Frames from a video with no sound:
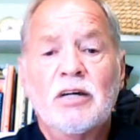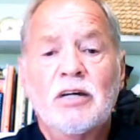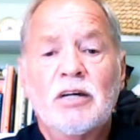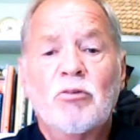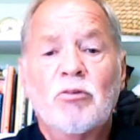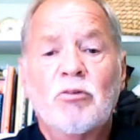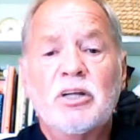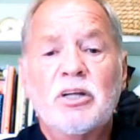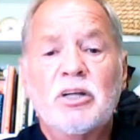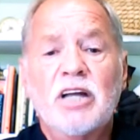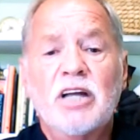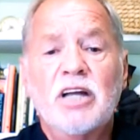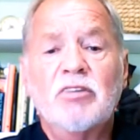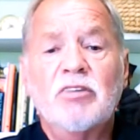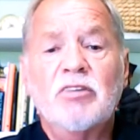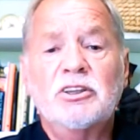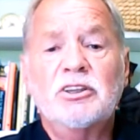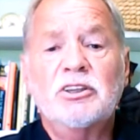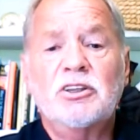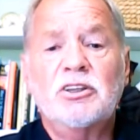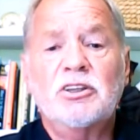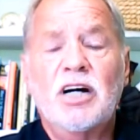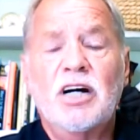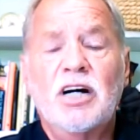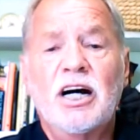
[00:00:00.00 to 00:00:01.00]
We never
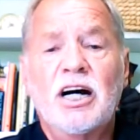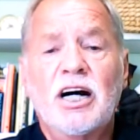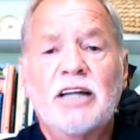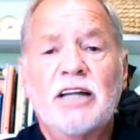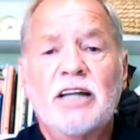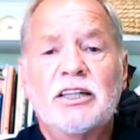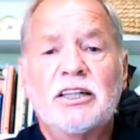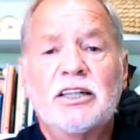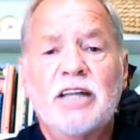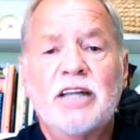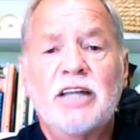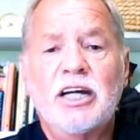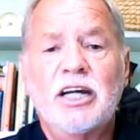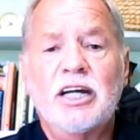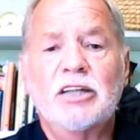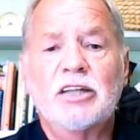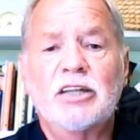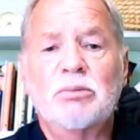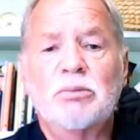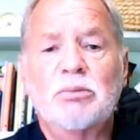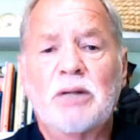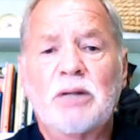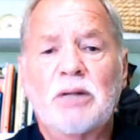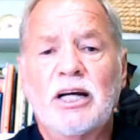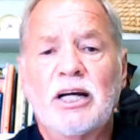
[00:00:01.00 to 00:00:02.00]
try to take his
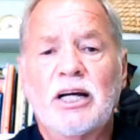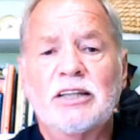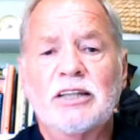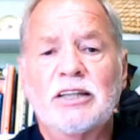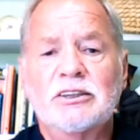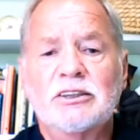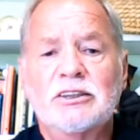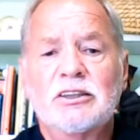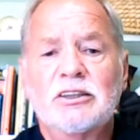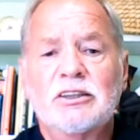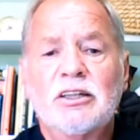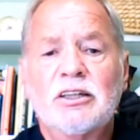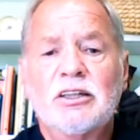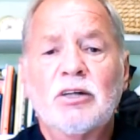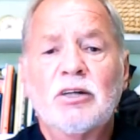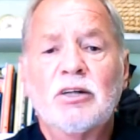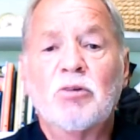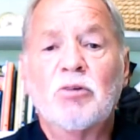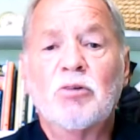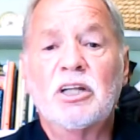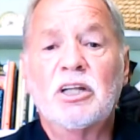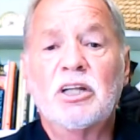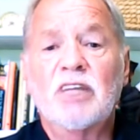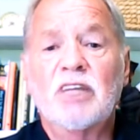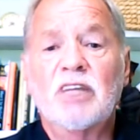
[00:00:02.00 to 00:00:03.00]
place.
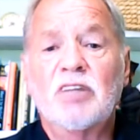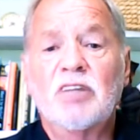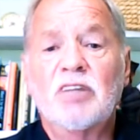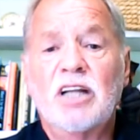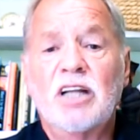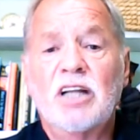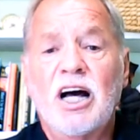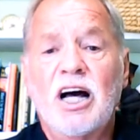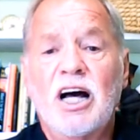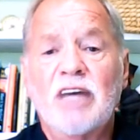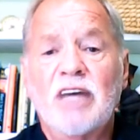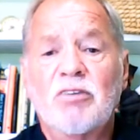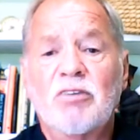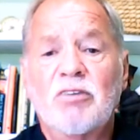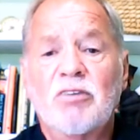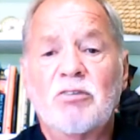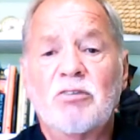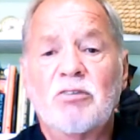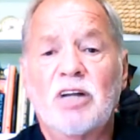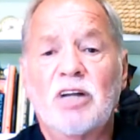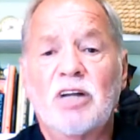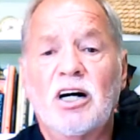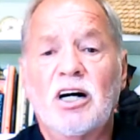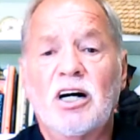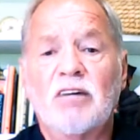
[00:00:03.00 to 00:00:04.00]
We live a life of
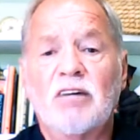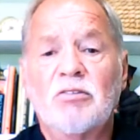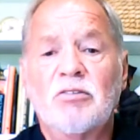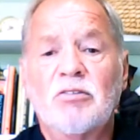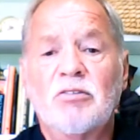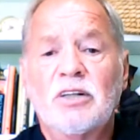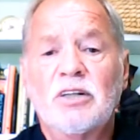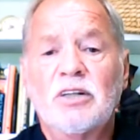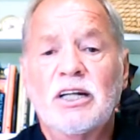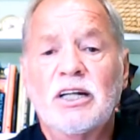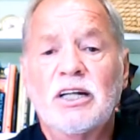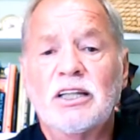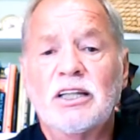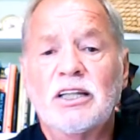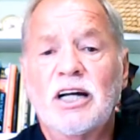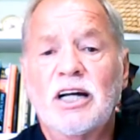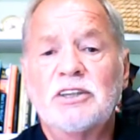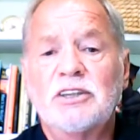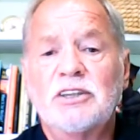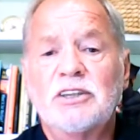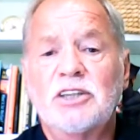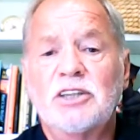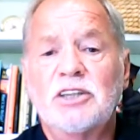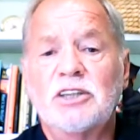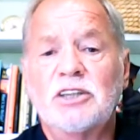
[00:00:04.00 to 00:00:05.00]
love and
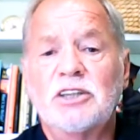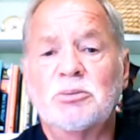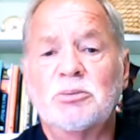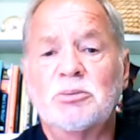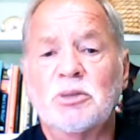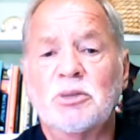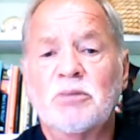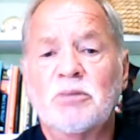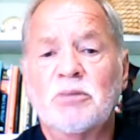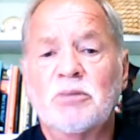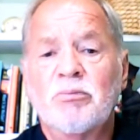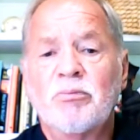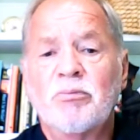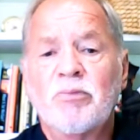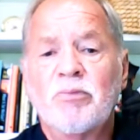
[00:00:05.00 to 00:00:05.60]
not judgment.